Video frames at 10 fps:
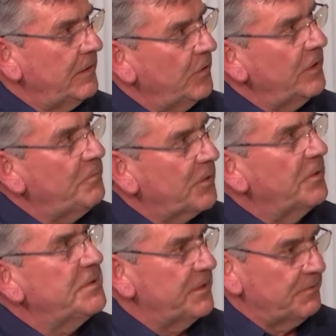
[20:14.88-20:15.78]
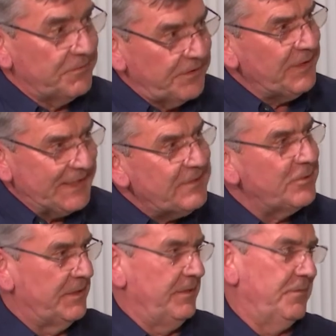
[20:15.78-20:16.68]
early process was very
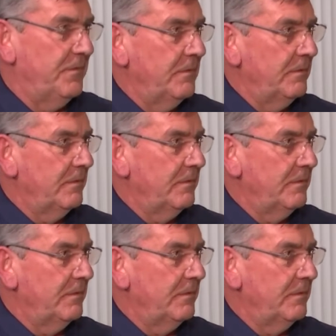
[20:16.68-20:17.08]
iterative.